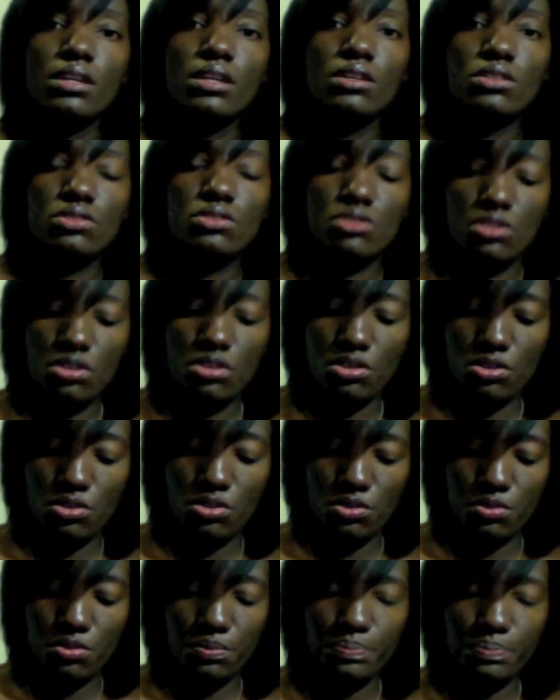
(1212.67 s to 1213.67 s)

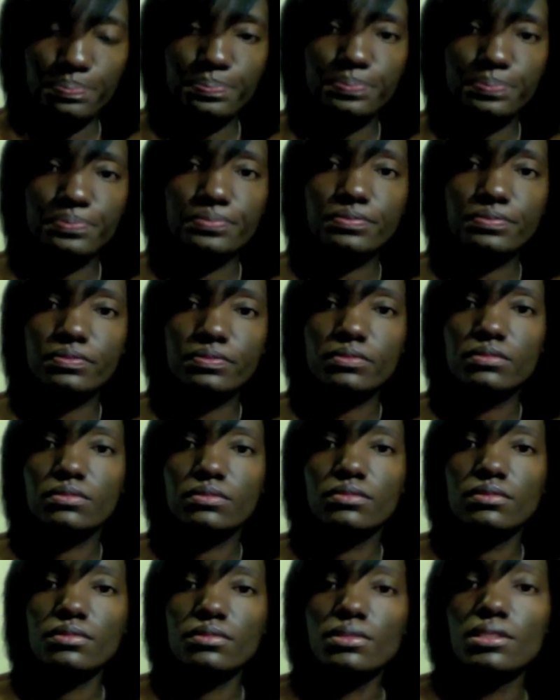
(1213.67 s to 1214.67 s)
So
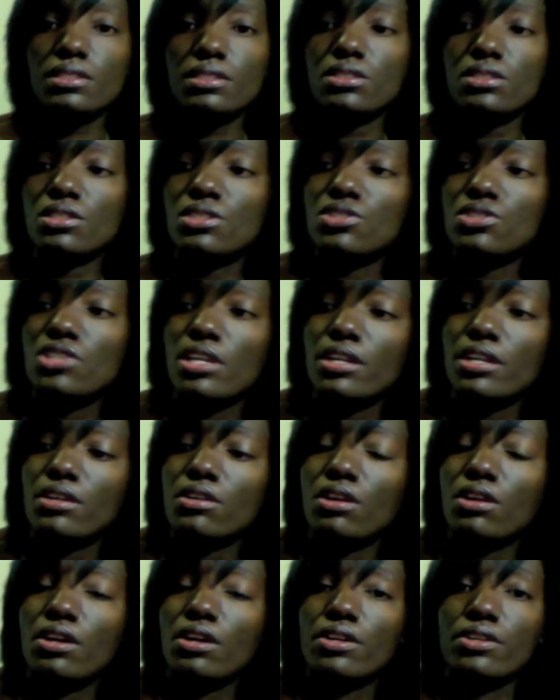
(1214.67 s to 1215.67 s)
the Jane
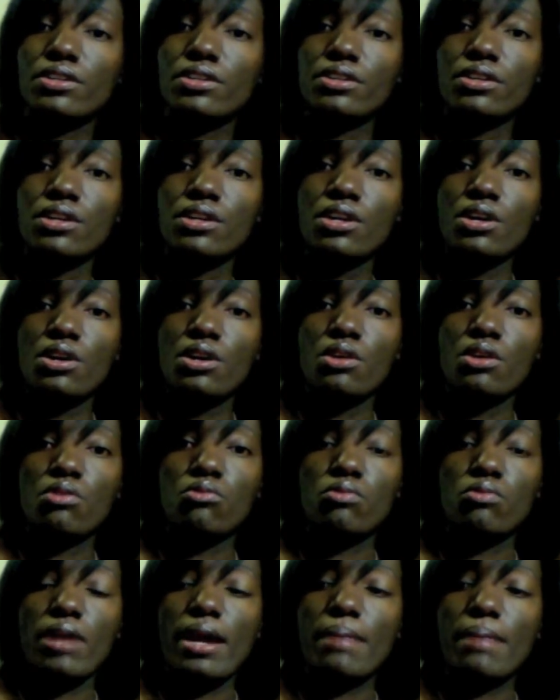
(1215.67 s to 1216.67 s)
Carter
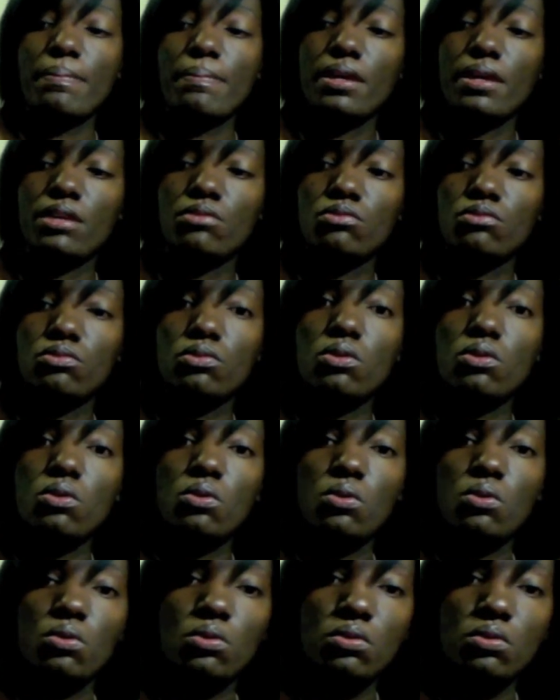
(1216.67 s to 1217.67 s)
wrap and
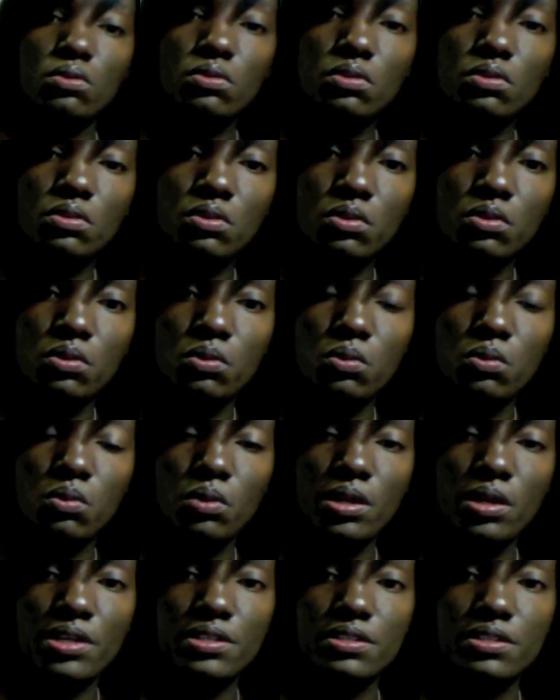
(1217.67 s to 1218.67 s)
roll
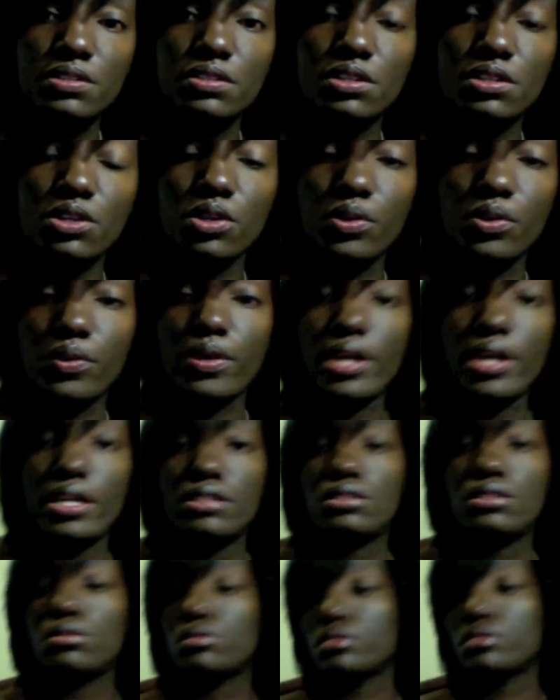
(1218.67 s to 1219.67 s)
is a great
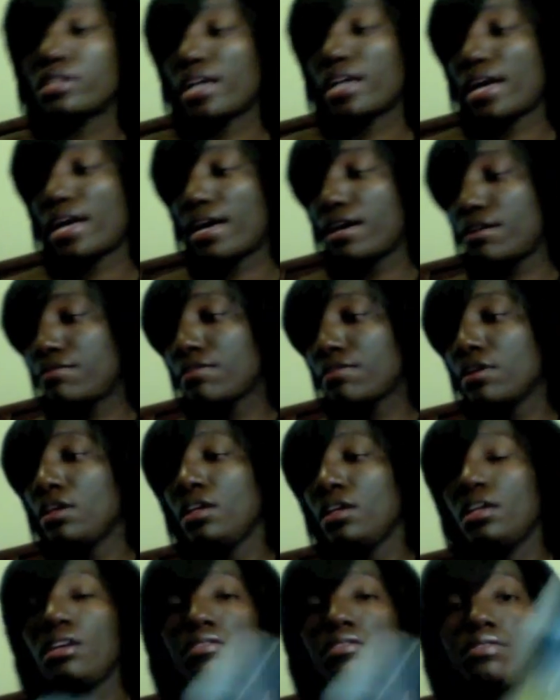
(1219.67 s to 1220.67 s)
tool to have
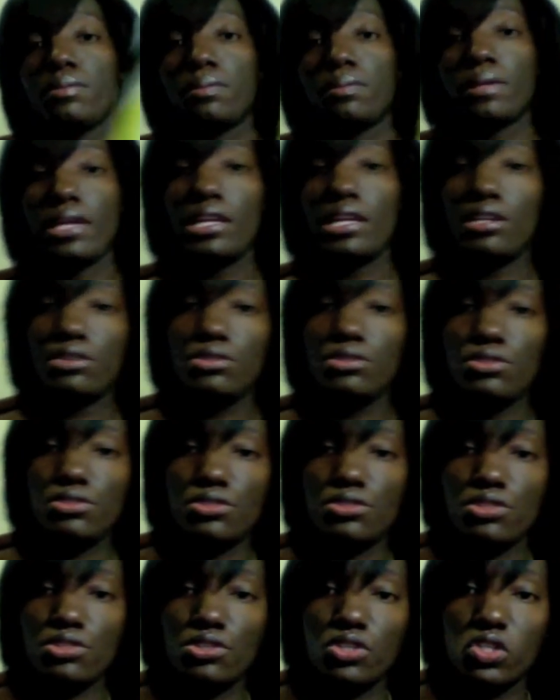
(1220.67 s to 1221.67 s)
if you plan on
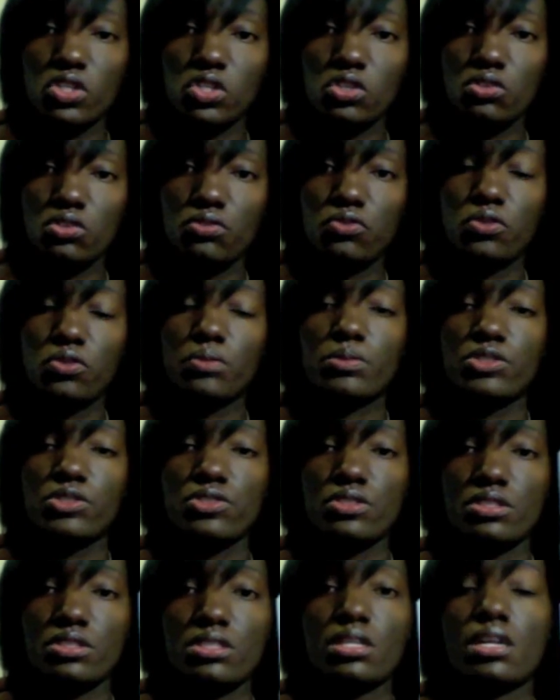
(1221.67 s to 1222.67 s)
using your curl formers to
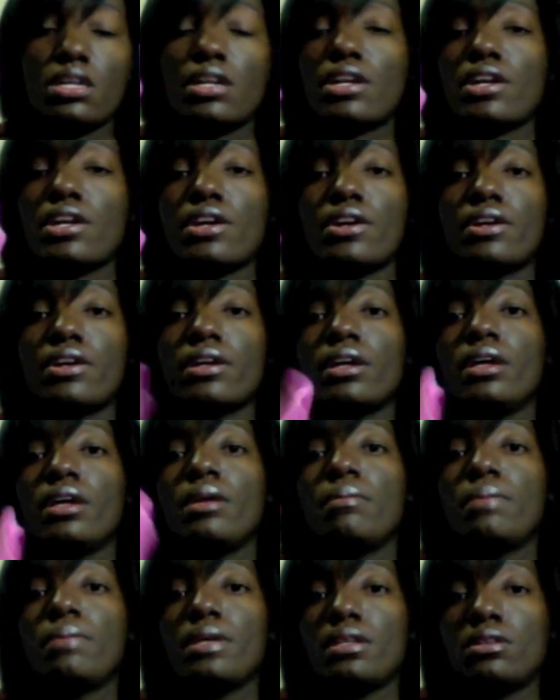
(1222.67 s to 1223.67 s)
style your hair,
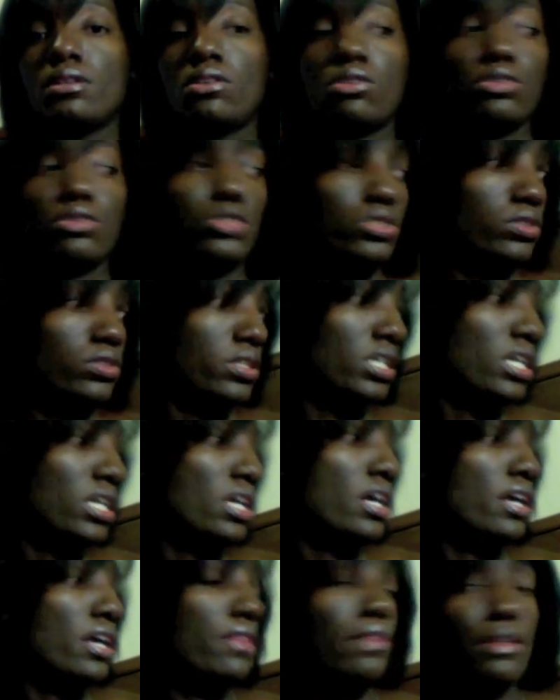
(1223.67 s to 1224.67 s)
be it long or short.
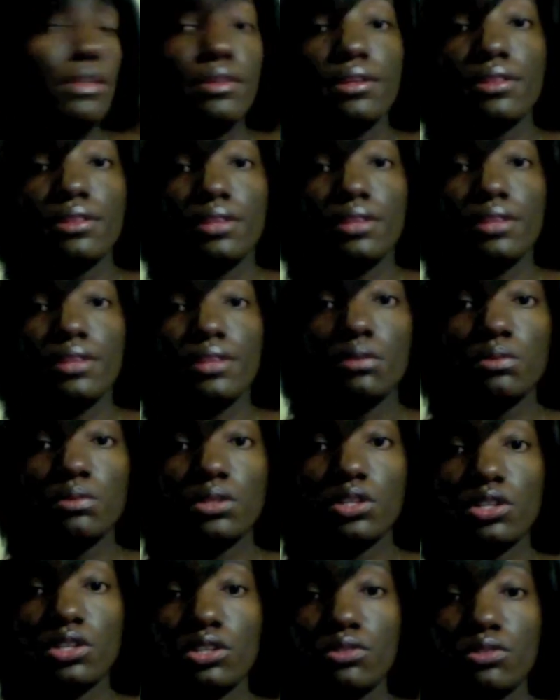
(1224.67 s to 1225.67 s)
Another thing with the
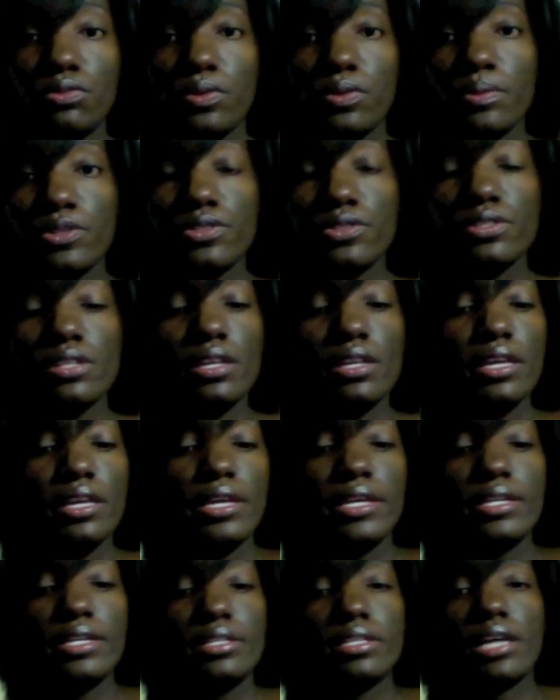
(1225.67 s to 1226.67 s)
curl formers
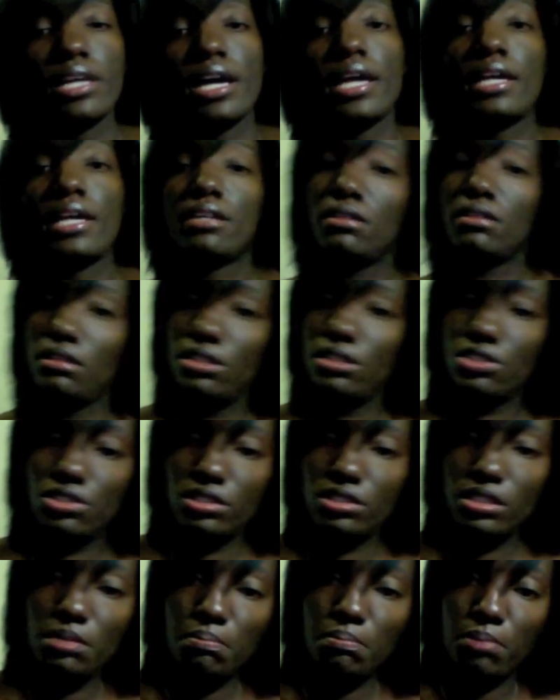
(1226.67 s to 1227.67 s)
is I had
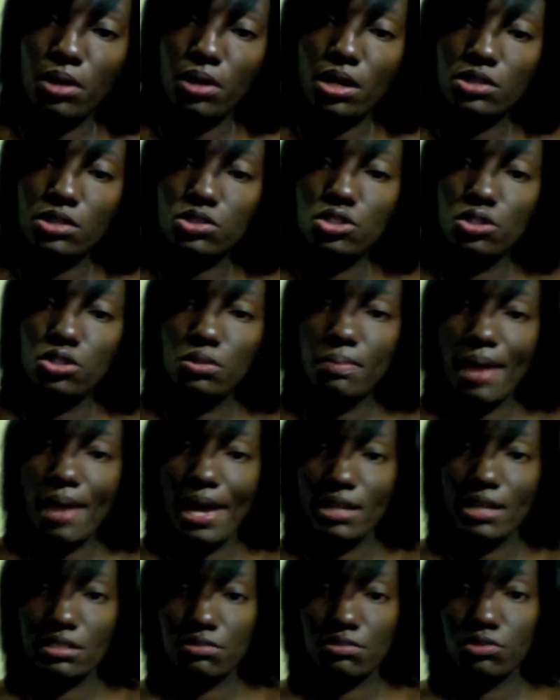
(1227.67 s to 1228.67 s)
initially bought 2
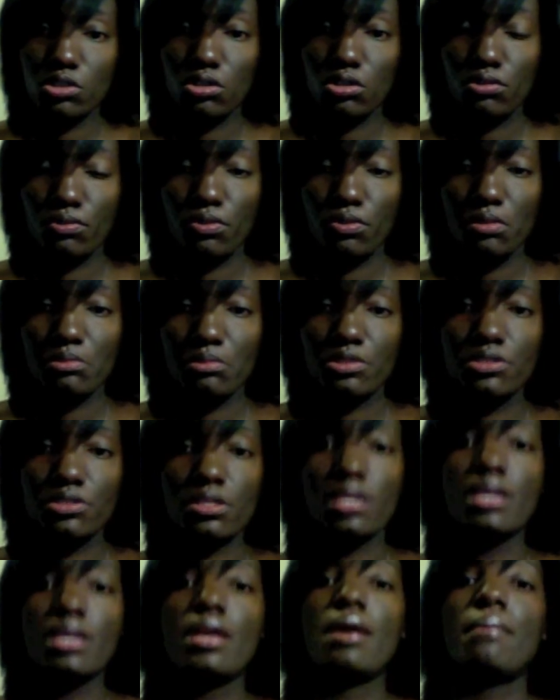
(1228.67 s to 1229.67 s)
packs of curl formers,
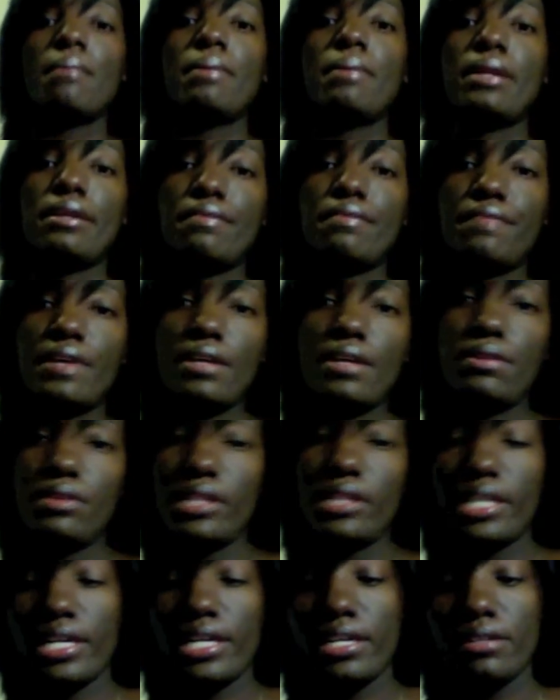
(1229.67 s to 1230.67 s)
but I found
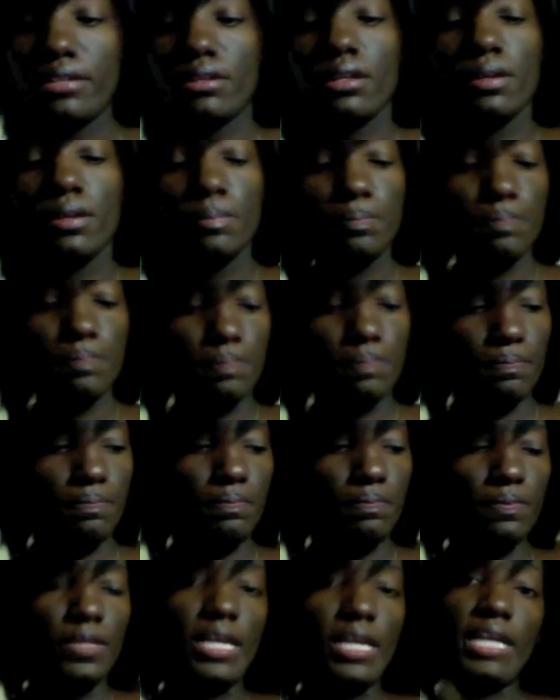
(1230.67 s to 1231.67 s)
that
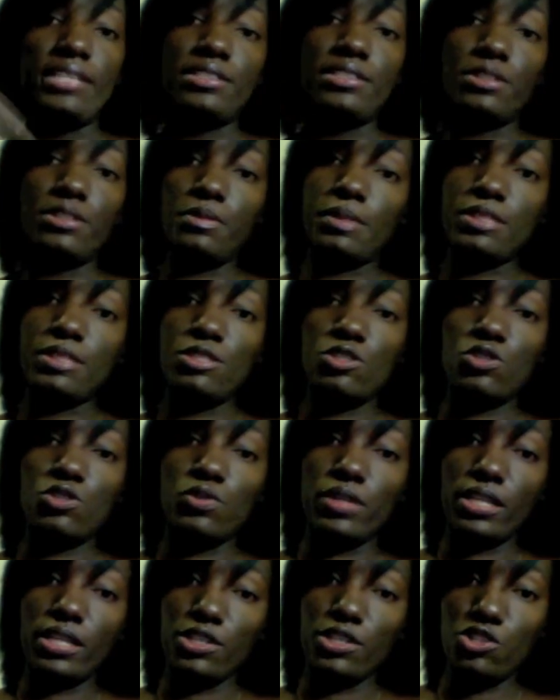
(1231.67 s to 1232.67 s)
I had to go back to the store
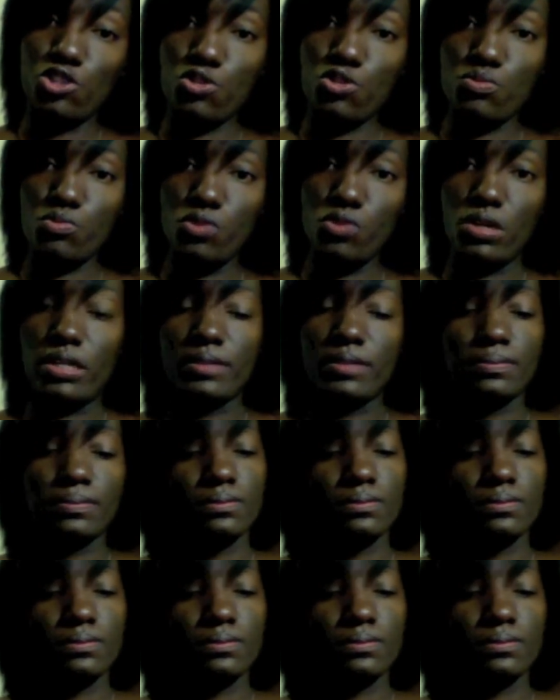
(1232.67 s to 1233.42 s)
and get 2 more.